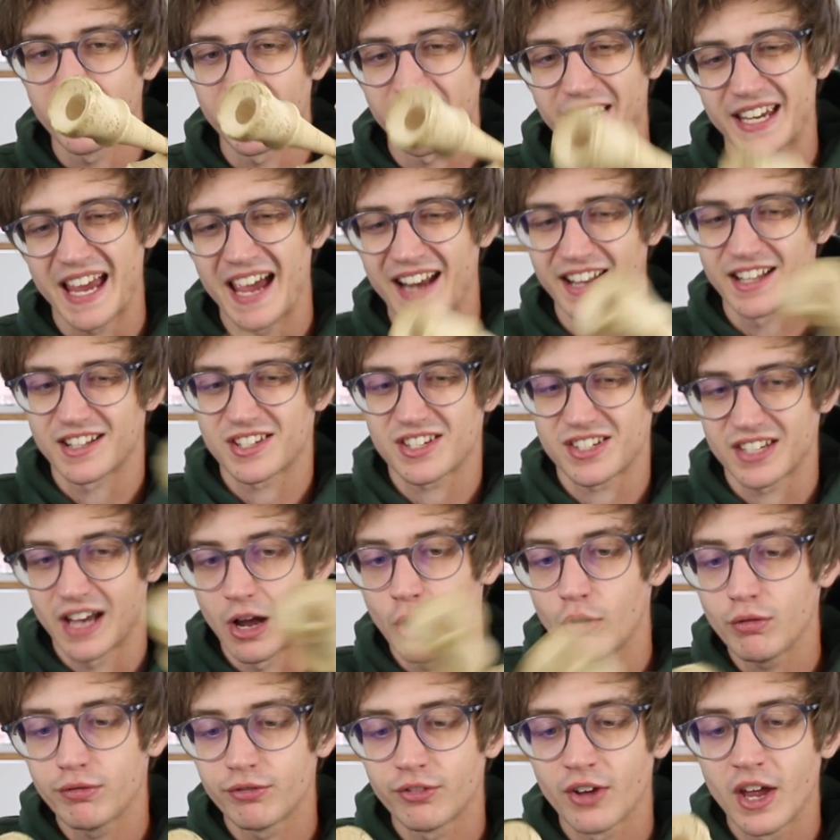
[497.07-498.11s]
The Ken
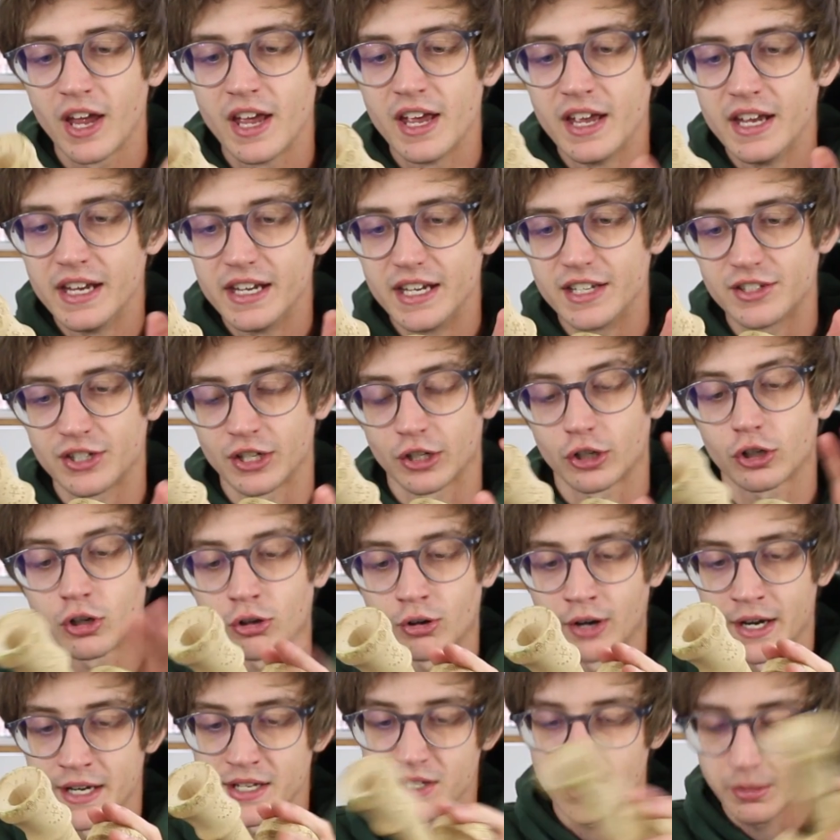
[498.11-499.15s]
itself isn't
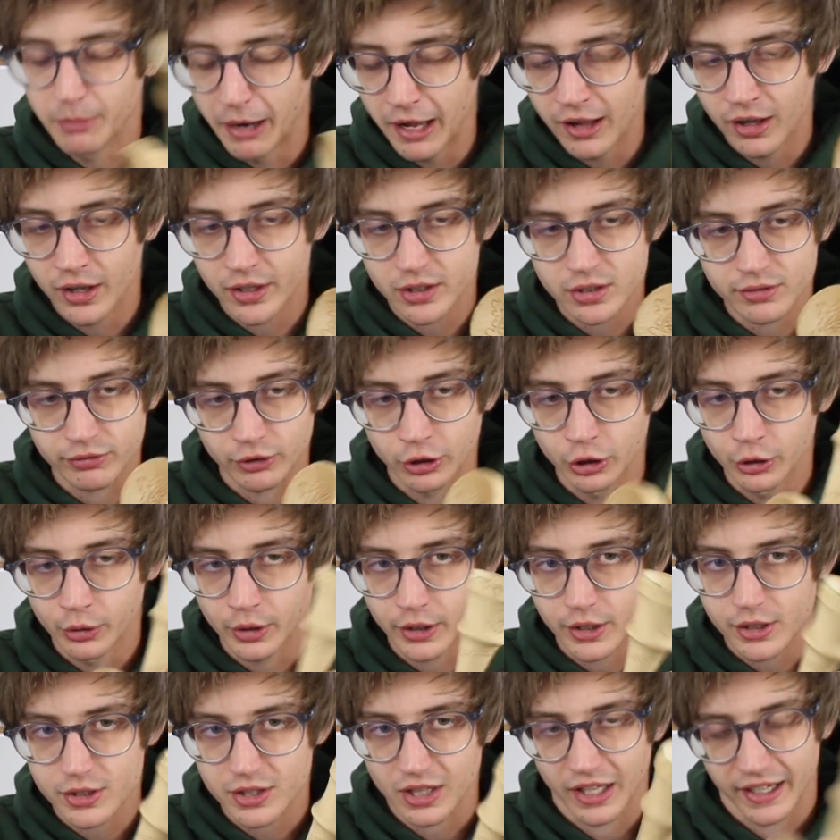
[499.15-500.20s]
crazy balanced for
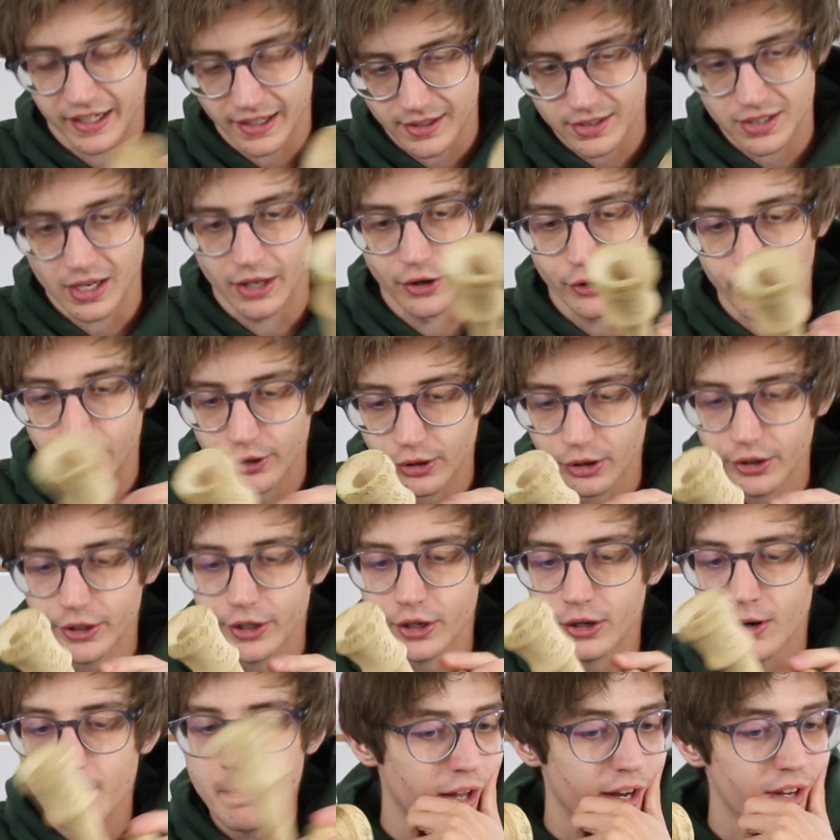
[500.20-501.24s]
lunars, like I said
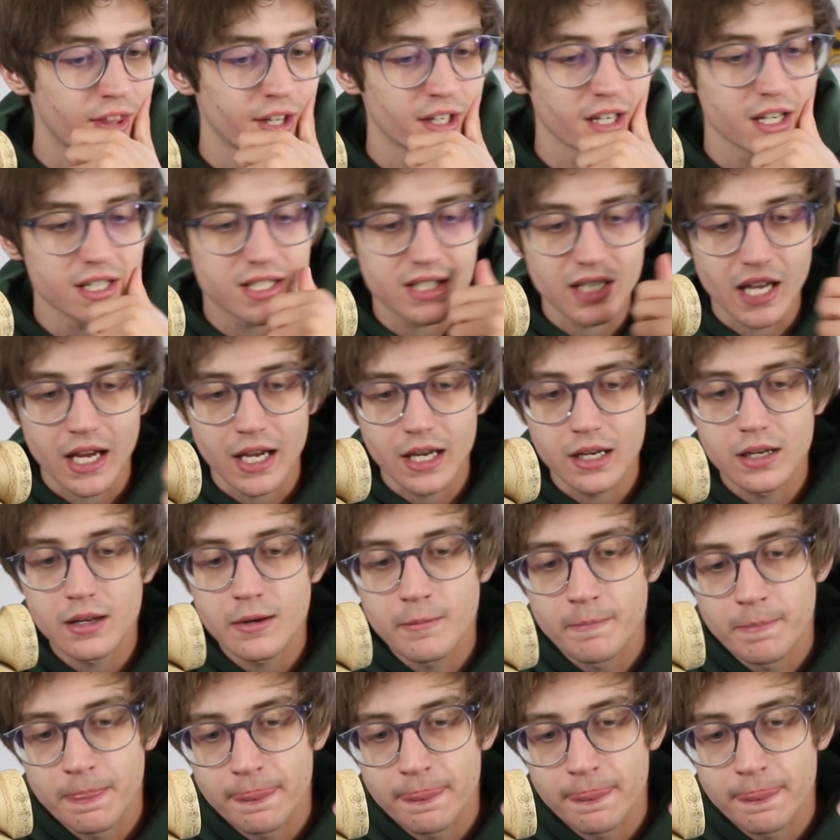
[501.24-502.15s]
earlier. I think I said